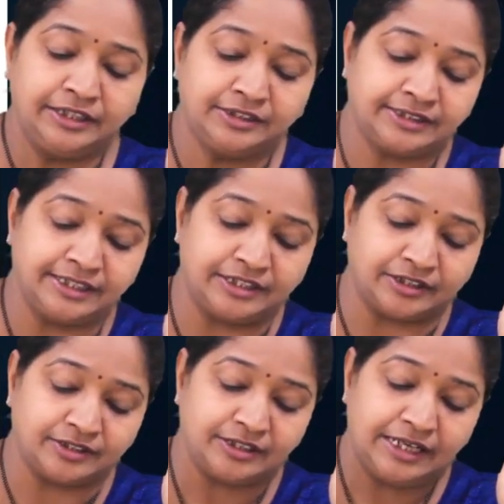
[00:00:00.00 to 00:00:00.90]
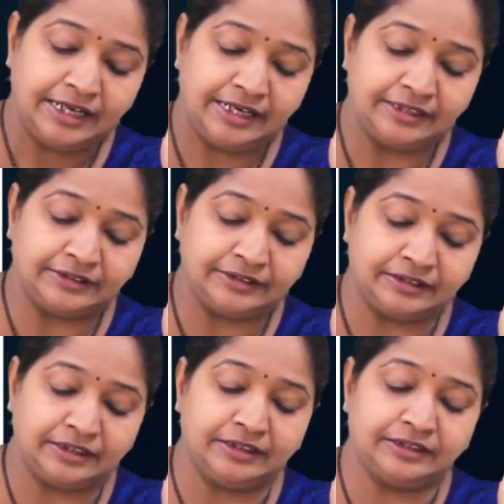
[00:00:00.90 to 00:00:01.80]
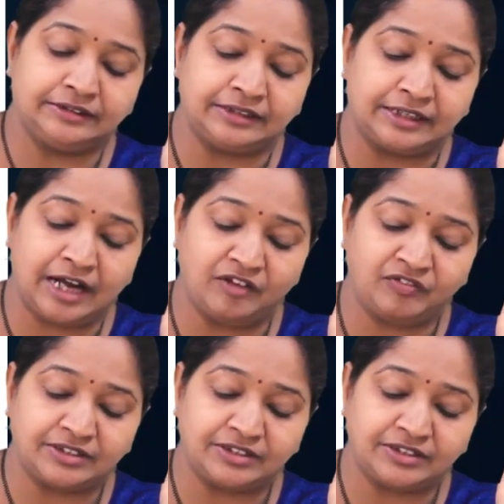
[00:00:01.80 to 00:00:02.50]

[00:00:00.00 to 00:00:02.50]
See here, the graph